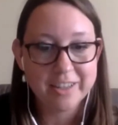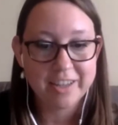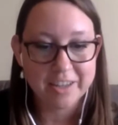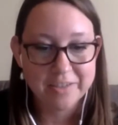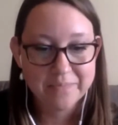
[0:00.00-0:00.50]

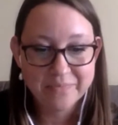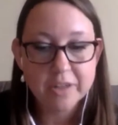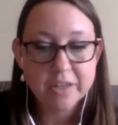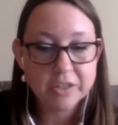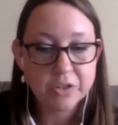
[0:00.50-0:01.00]
Lee,
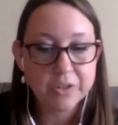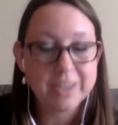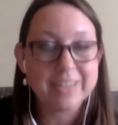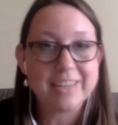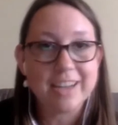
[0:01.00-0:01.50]
American history
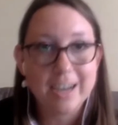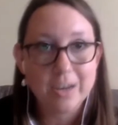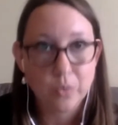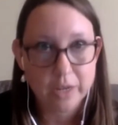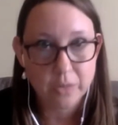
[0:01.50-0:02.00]
is
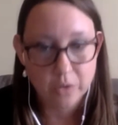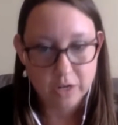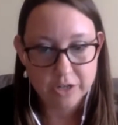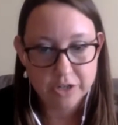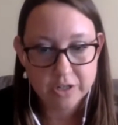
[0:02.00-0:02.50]
not
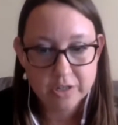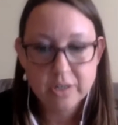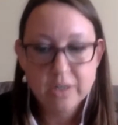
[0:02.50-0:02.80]
whitewashed,